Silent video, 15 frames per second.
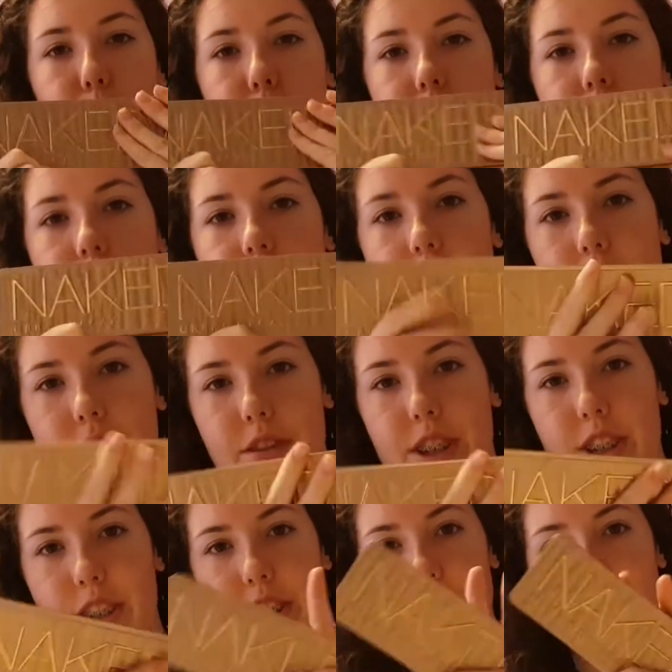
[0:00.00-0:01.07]
And Naked 3
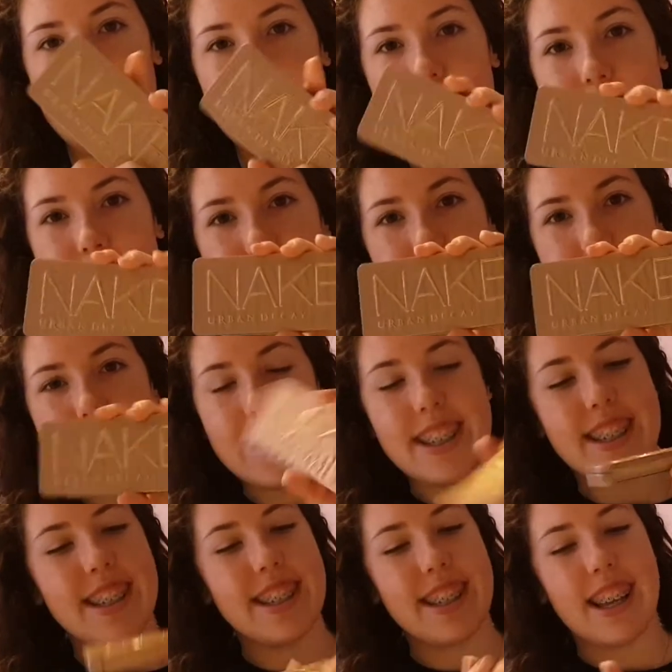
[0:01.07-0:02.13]
just looks like
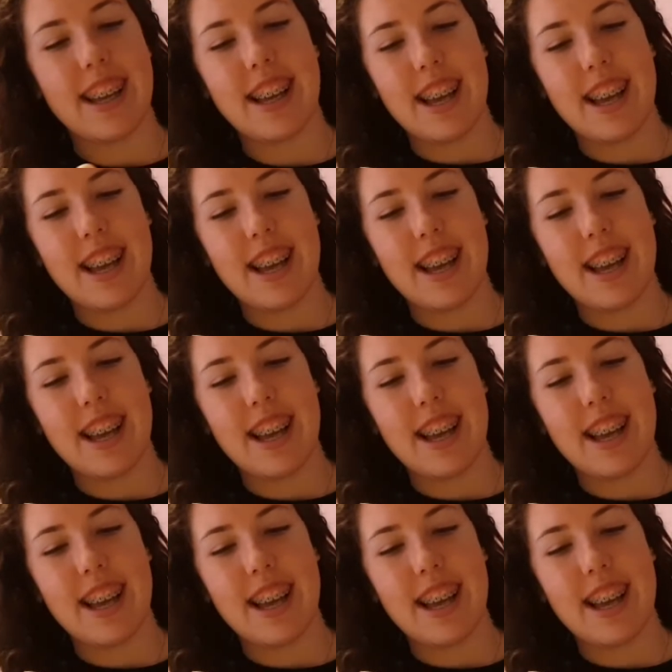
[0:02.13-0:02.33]
this.